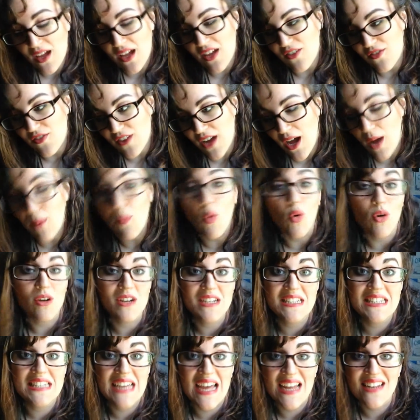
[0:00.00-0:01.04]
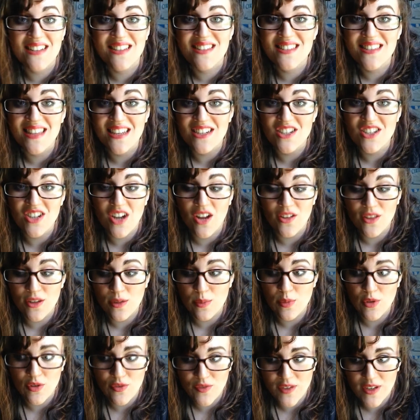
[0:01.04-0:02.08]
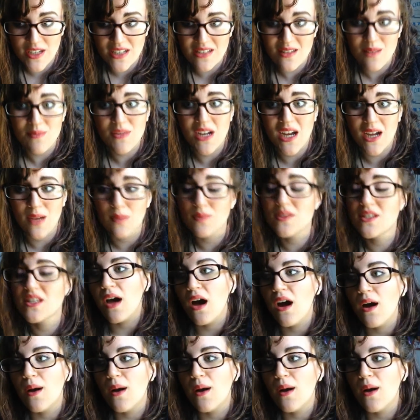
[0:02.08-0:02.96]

if not more intense than toddler-proofing sometimes.